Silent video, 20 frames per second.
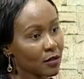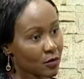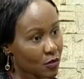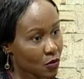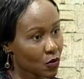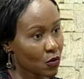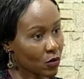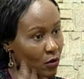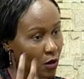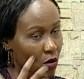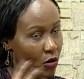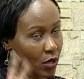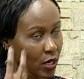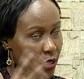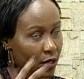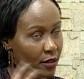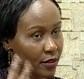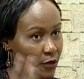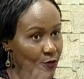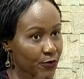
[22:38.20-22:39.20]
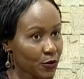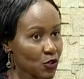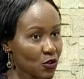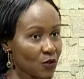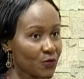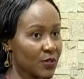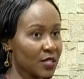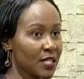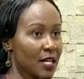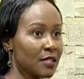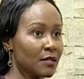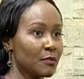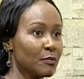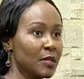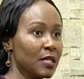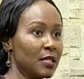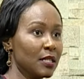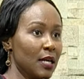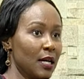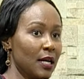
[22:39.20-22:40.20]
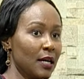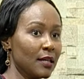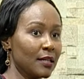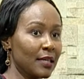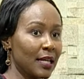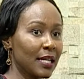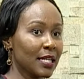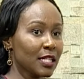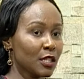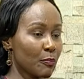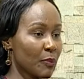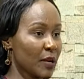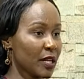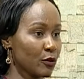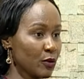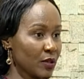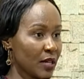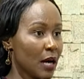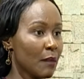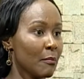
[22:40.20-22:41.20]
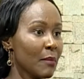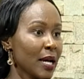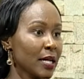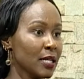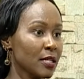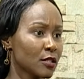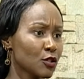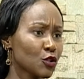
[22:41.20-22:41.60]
so, okay, the front office admin, uh, the lady played with her mind.